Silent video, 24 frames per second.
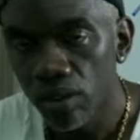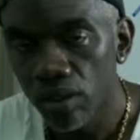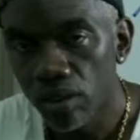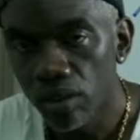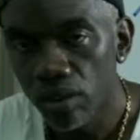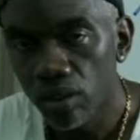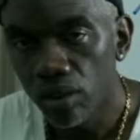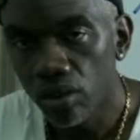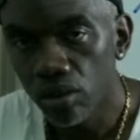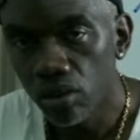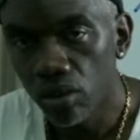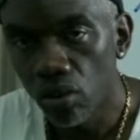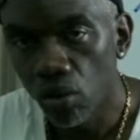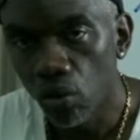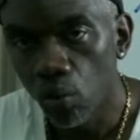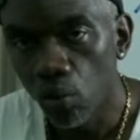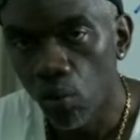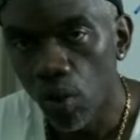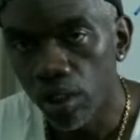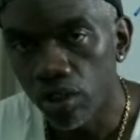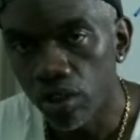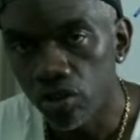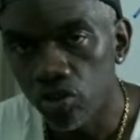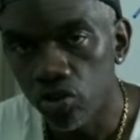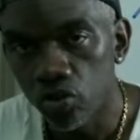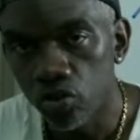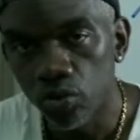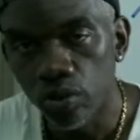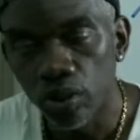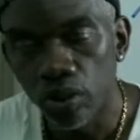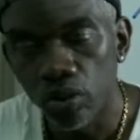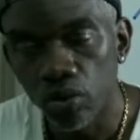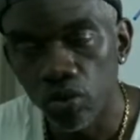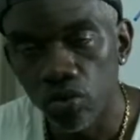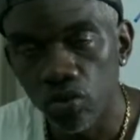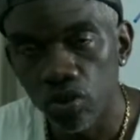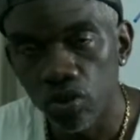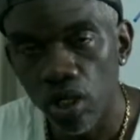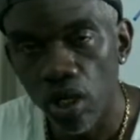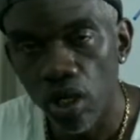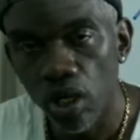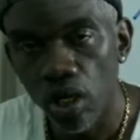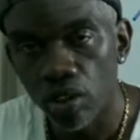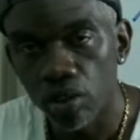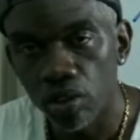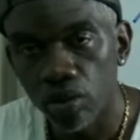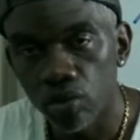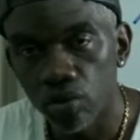you know, one or two of those
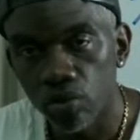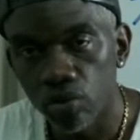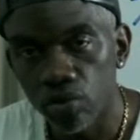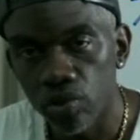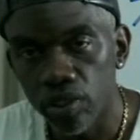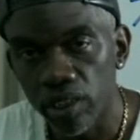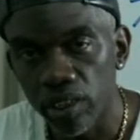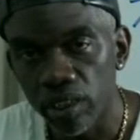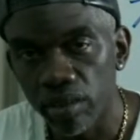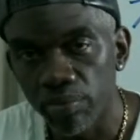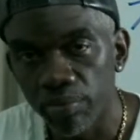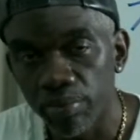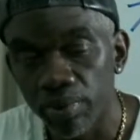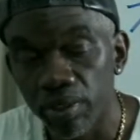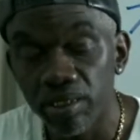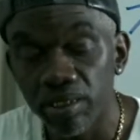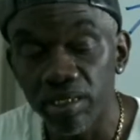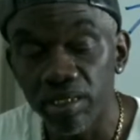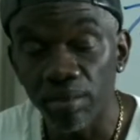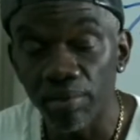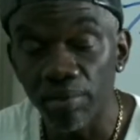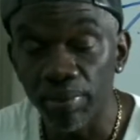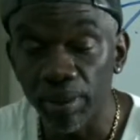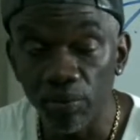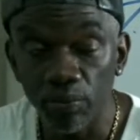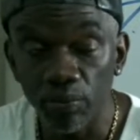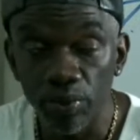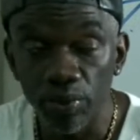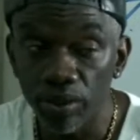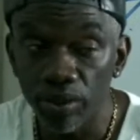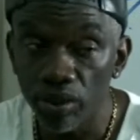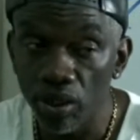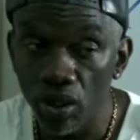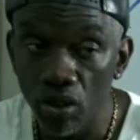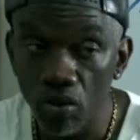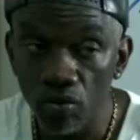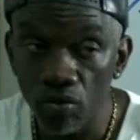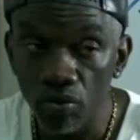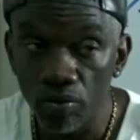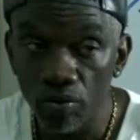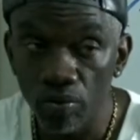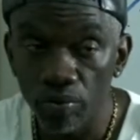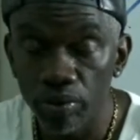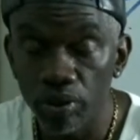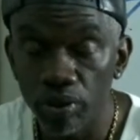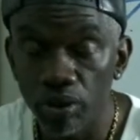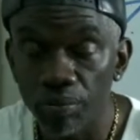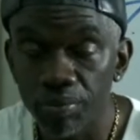articles in the book. Some of them we don't,
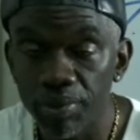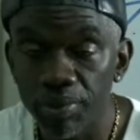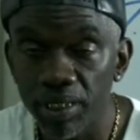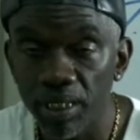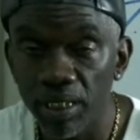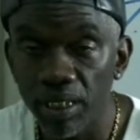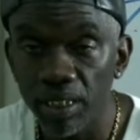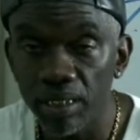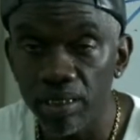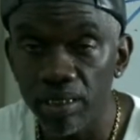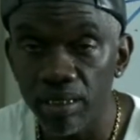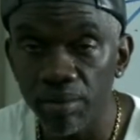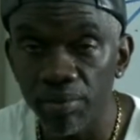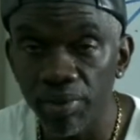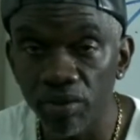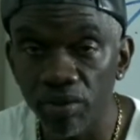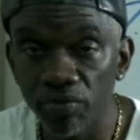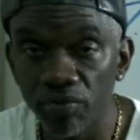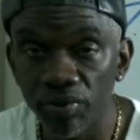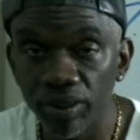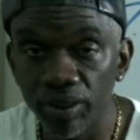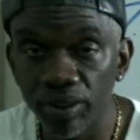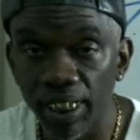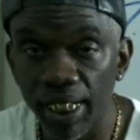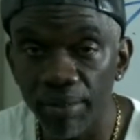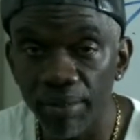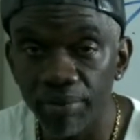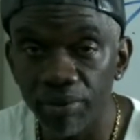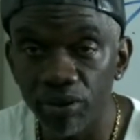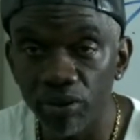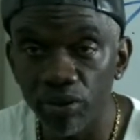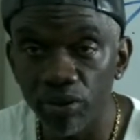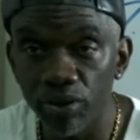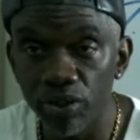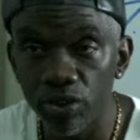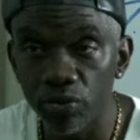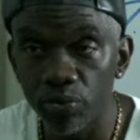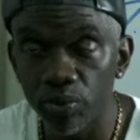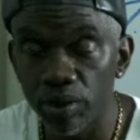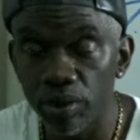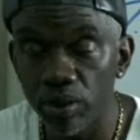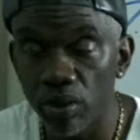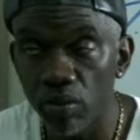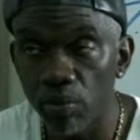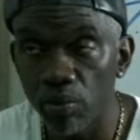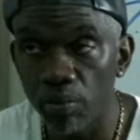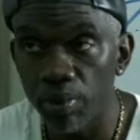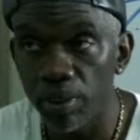you know what I'm saying? Some of the Rich Abs joints we
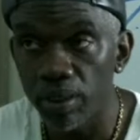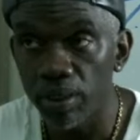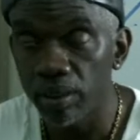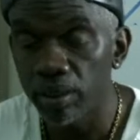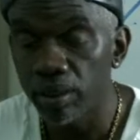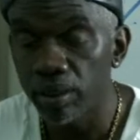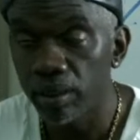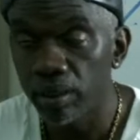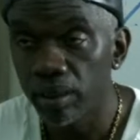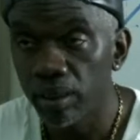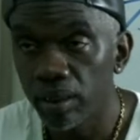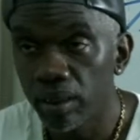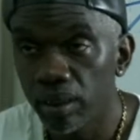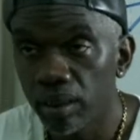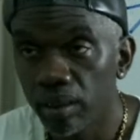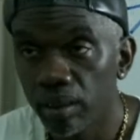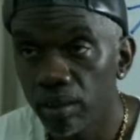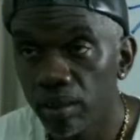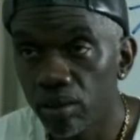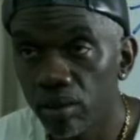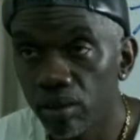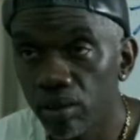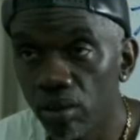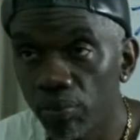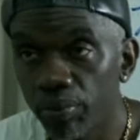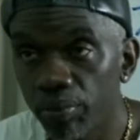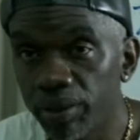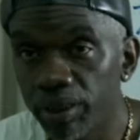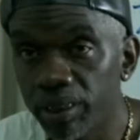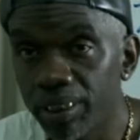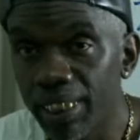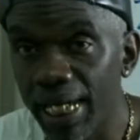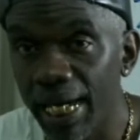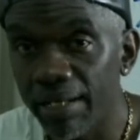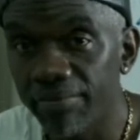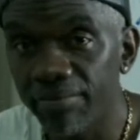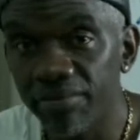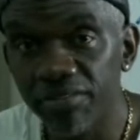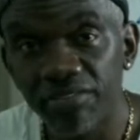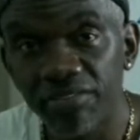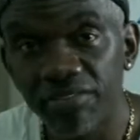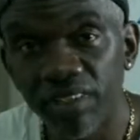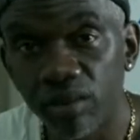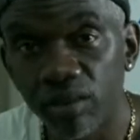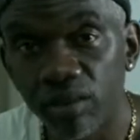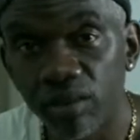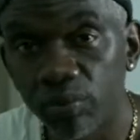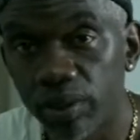don't, but you know, we just having
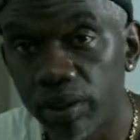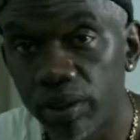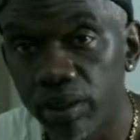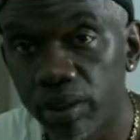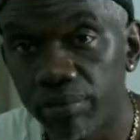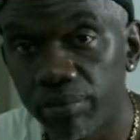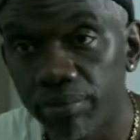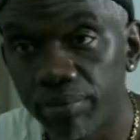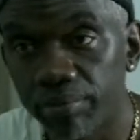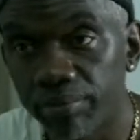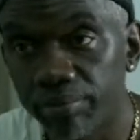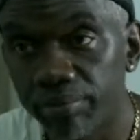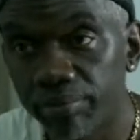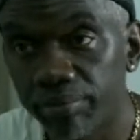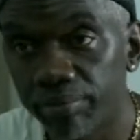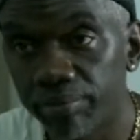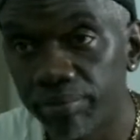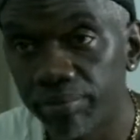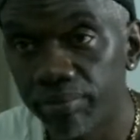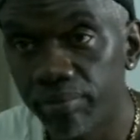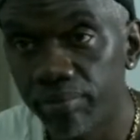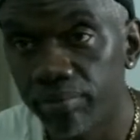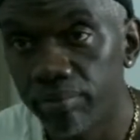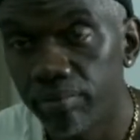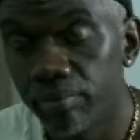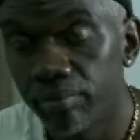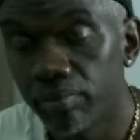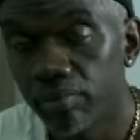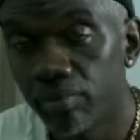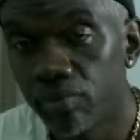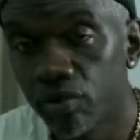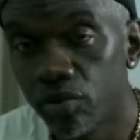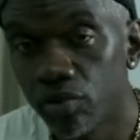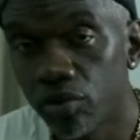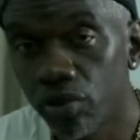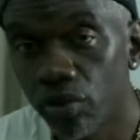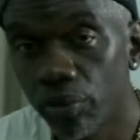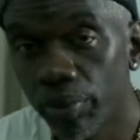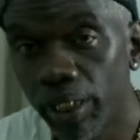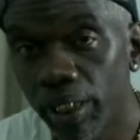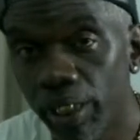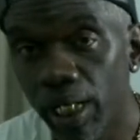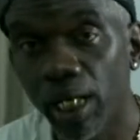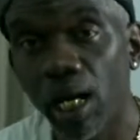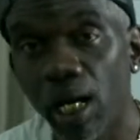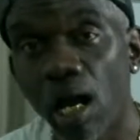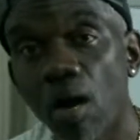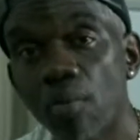fun with them. You know, we
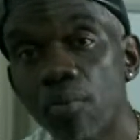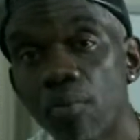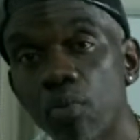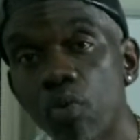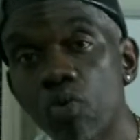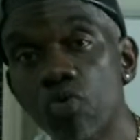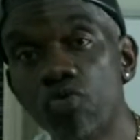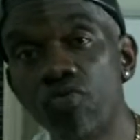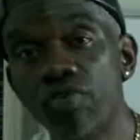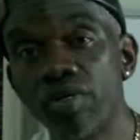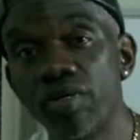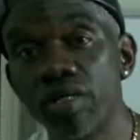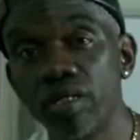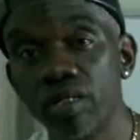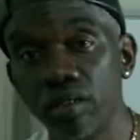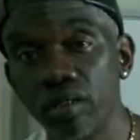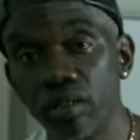got our movie